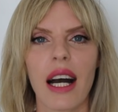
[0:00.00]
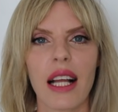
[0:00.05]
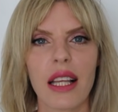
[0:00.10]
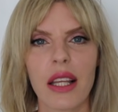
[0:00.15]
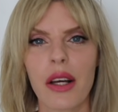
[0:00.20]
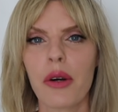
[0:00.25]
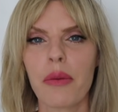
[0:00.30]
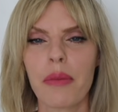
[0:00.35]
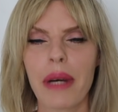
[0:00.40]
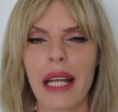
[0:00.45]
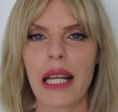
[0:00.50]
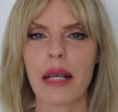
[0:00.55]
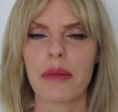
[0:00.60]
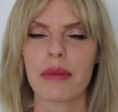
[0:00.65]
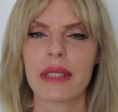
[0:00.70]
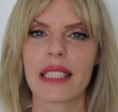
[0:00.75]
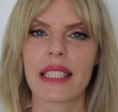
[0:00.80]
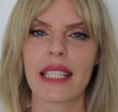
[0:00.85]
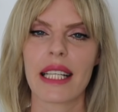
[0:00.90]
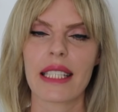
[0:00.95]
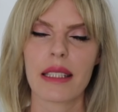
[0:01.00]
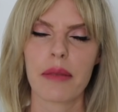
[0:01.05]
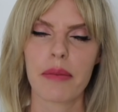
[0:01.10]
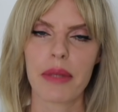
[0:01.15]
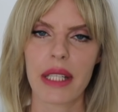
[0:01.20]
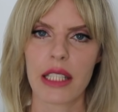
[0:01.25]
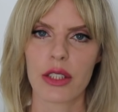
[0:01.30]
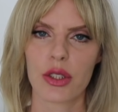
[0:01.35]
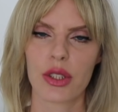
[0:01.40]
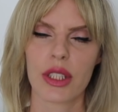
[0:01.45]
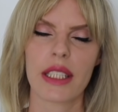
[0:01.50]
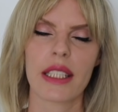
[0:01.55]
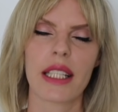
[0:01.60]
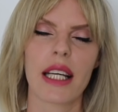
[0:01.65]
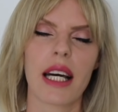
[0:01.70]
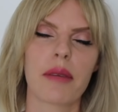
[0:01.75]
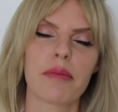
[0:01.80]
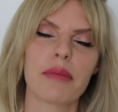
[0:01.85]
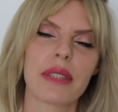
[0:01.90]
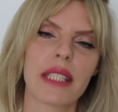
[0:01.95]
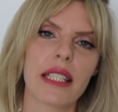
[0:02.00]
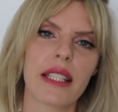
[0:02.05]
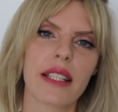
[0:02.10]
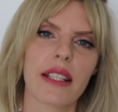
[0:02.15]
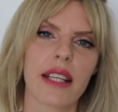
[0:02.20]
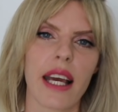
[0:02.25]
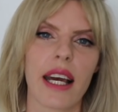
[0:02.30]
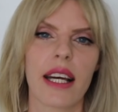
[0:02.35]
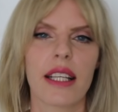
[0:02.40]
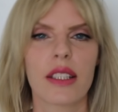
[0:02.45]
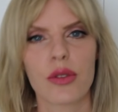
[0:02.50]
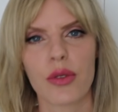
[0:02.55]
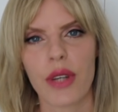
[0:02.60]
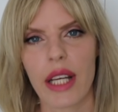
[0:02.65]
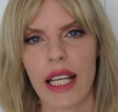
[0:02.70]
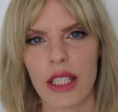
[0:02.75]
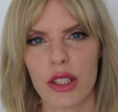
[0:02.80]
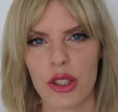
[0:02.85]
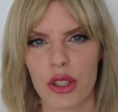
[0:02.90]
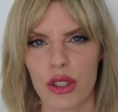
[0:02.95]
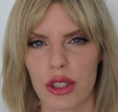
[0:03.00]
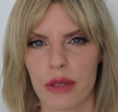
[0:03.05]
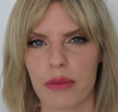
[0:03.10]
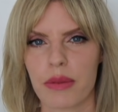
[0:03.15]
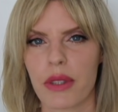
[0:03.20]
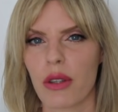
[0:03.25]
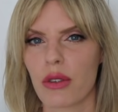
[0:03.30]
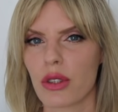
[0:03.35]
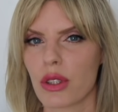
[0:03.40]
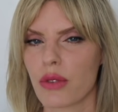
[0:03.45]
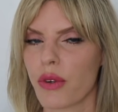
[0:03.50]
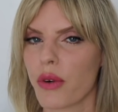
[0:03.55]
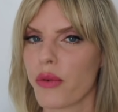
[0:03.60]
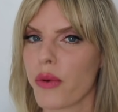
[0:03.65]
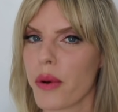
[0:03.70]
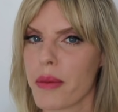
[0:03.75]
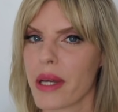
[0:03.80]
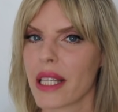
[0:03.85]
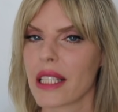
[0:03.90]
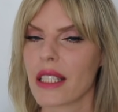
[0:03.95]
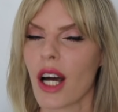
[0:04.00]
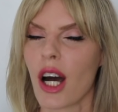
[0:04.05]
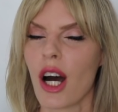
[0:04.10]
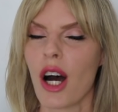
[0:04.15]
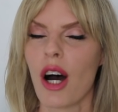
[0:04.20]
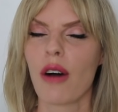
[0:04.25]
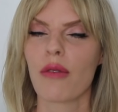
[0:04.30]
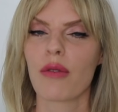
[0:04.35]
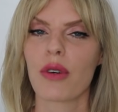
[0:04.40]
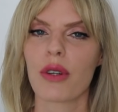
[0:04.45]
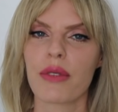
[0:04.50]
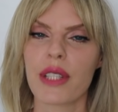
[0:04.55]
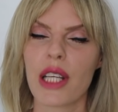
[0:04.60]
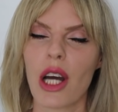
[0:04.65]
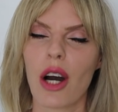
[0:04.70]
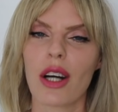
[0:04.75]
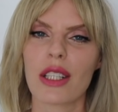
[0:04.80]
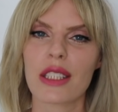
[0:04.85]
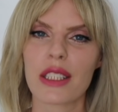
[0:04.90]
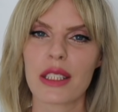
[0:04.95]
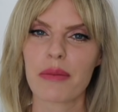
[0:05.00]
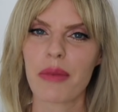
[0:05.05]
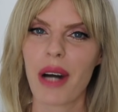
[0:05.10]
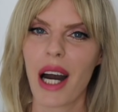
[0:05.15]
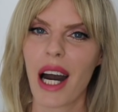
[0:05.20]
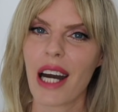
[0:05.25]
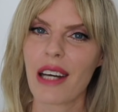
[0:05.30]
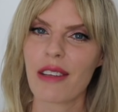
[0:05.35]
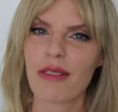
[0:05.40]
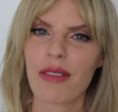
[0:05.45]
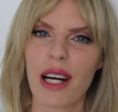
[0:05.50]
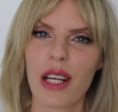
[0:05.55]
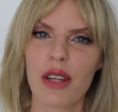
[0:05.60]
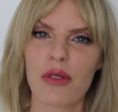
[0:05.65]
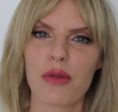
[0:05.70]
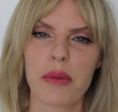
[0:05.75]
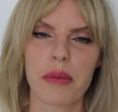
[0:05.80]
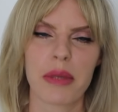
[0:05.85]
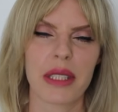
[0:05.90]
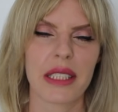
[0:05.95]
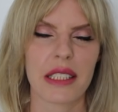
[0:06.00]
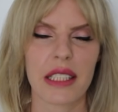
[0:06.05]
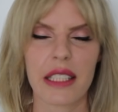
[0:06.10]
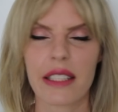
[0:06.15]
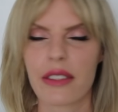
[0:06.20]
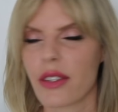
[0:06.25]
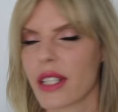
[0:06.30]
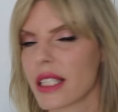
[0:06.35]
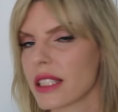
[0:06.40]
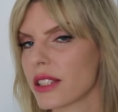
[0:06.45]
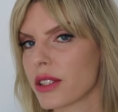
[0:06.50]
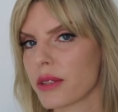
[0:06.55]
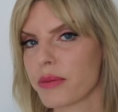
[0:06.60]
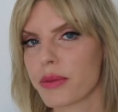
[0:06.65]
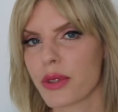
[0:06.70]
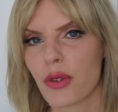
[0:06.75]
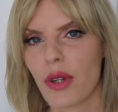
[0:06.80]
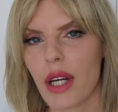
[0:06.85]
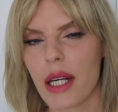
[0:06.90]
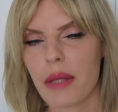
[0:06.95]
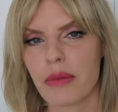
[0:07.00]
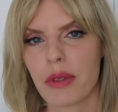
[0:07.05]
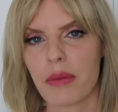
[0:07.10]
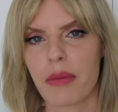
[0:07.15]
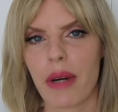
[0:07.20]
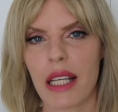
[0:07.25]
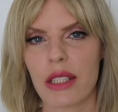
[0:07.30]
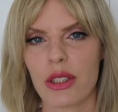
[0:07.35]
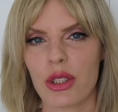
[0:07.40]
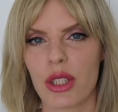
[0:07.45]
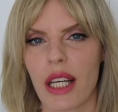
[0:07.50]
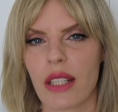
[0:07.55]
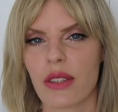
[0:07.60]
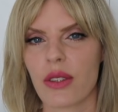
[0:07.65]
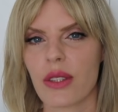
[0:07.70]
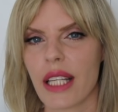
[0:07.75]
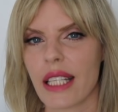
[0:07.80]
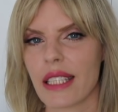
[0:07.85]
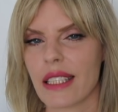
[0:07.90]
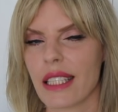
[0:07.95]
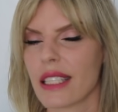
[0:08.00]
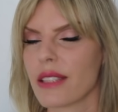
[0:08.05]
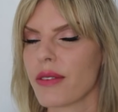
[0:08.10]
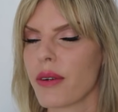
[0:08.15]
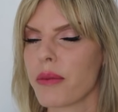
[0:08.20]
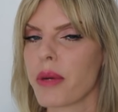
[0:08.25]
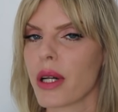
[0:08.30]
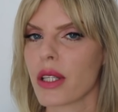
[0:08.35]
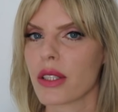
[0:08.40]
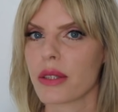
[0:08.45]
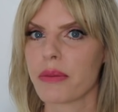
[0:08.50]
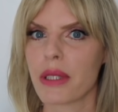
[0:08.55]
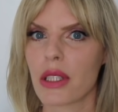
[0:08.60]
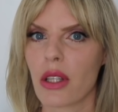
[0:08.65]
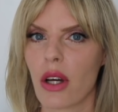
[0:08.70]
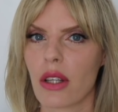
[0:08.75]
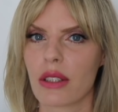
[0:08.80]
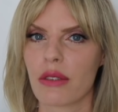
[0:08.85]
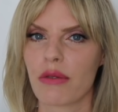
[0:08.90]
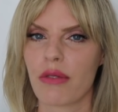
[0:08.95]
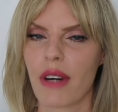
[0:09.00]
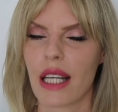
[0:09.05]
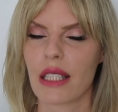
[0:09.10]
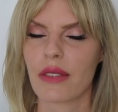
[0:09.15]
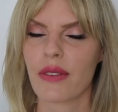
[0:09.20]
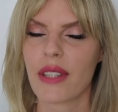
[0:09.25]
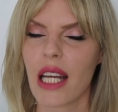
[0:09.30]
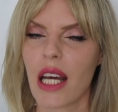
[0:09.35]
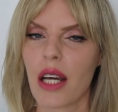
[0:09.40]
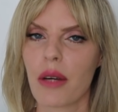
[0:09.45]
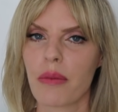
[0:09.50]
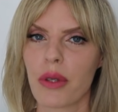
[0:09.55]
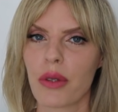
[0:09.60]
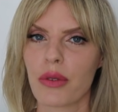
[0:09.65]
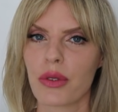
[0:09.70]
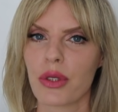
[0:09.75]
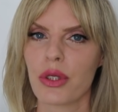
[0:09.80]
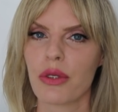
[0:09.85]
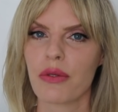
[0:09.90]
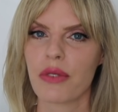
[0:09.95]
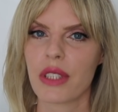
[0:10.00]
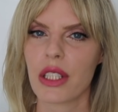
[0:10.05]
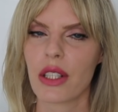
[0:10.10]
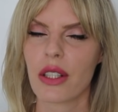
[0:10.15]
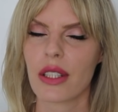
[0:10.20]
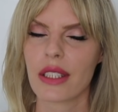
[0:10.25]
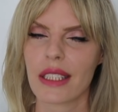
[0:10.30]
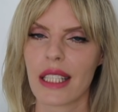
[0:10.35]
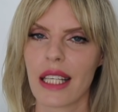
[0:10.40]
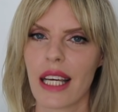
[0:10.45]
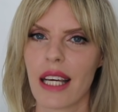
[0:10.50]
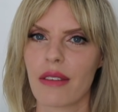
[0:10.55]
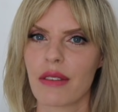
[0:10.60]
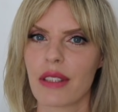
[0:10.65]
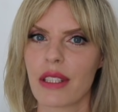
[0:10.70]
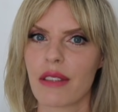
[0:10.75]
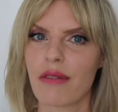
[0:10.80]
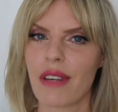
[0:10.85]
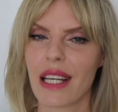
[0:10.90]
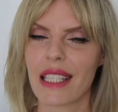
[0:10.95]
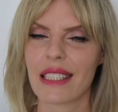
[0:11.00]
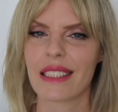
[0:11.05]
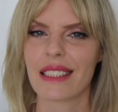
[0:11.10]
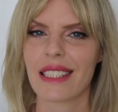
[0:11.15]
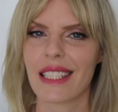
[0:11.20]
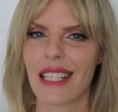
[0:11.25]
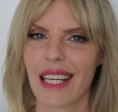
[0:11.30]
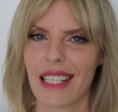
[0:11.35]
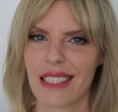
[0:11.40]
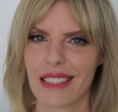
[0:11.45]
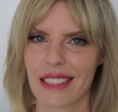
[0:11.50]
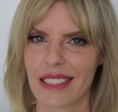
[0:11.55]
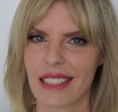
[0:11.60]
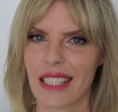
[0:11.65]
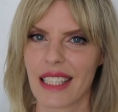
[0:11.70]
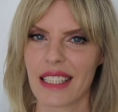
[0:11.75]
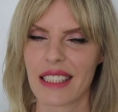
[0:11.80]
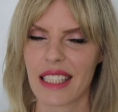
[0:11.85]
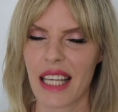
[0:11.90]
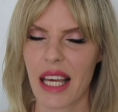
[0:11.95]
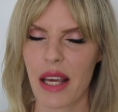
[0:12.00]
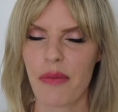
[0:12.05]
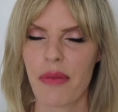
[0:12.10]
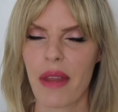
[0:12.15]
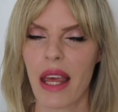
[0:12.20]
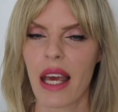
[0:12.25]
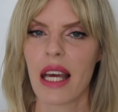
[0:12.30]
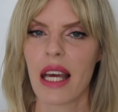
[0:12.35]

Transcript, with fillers: Hello, my name is Greta Bereisaite. I'm dating and relationship coach for women. For the awesome high value woman secrets, subscribe to my channel and hit the bell to be notified when I upload new videos every Wednesday and Sunday.